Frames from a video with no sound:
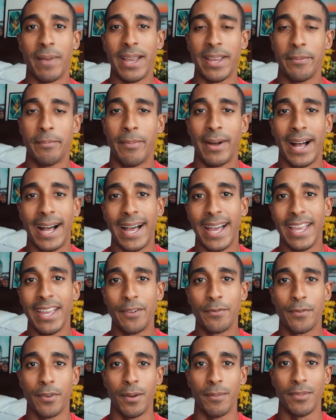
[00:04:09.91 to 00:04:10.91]
might
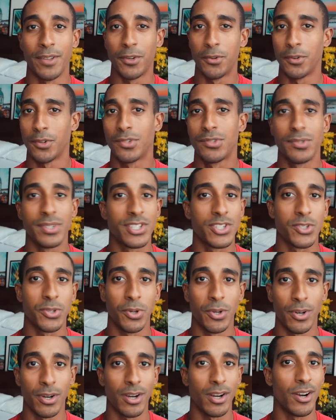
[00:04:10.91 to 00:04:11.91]
buy from the grocery
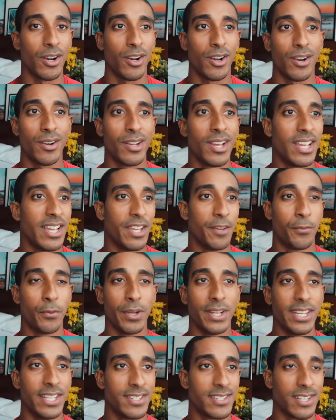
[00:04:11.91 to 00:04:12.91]
store are if
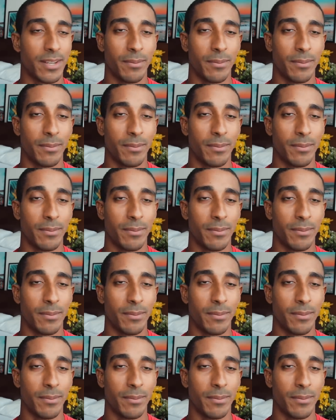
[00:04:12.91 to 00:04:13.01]
we need